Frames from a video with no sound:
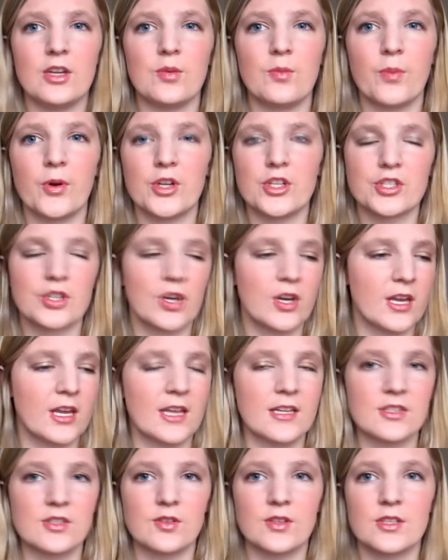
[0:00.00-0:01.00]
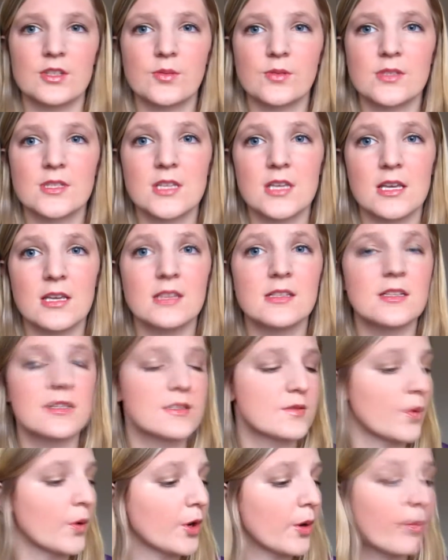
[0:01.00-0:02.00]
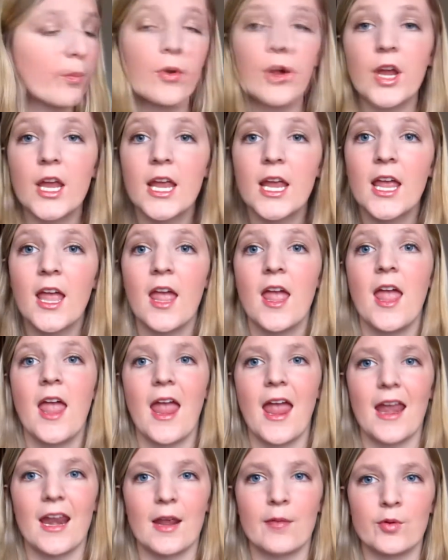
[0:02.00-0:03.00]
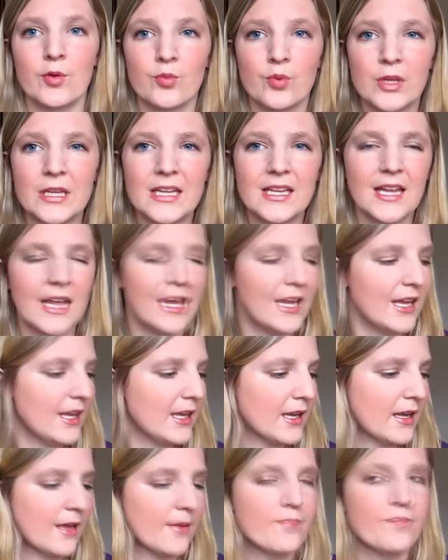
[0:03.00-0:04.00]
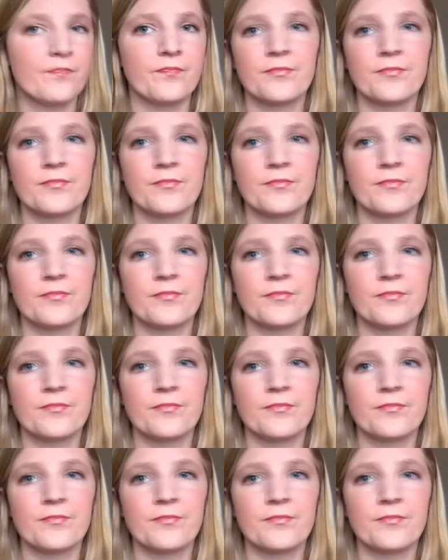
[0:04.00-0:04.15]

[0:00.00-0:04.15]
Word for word: You push on it, and so this was the easiest one to bring, and I've been really liking it.